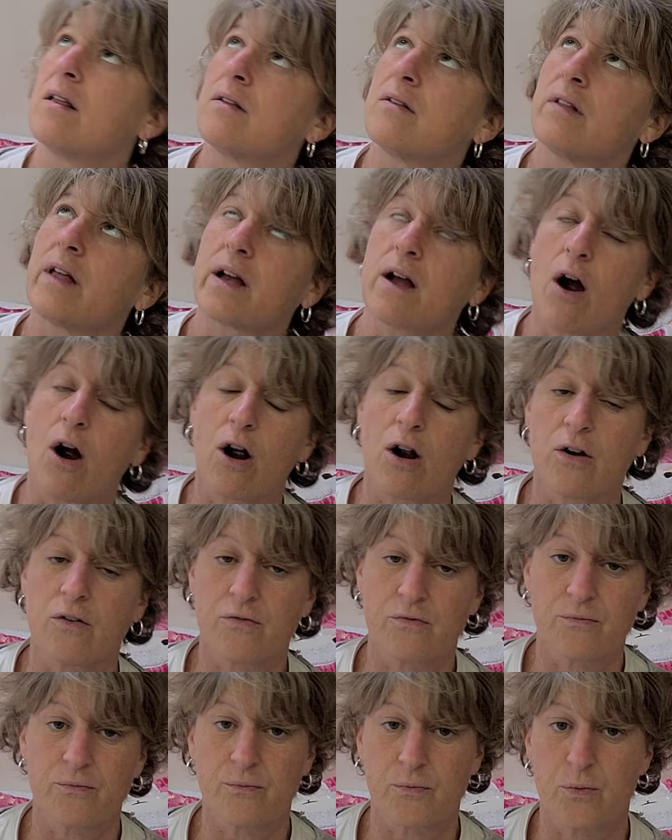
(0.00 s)
Like
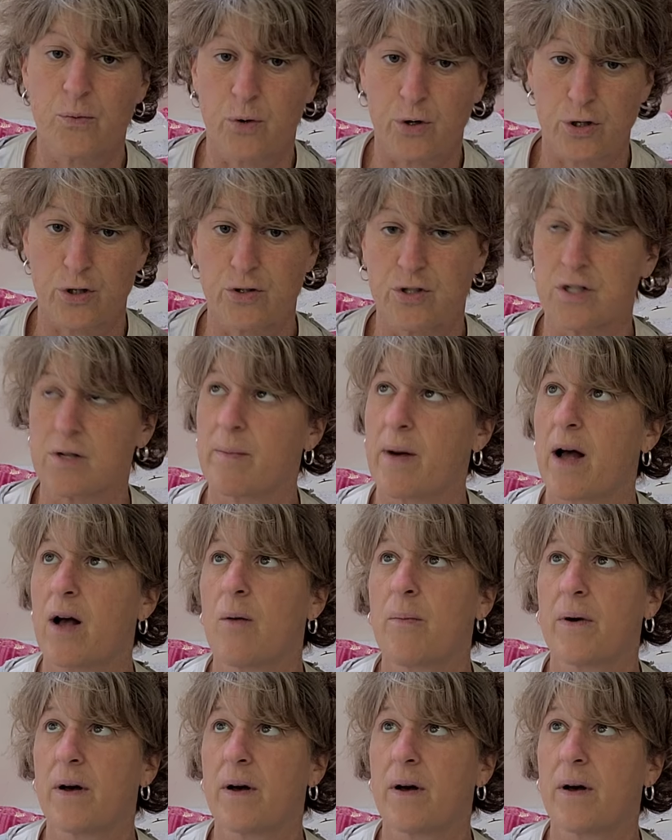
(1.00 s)
we're used to mile,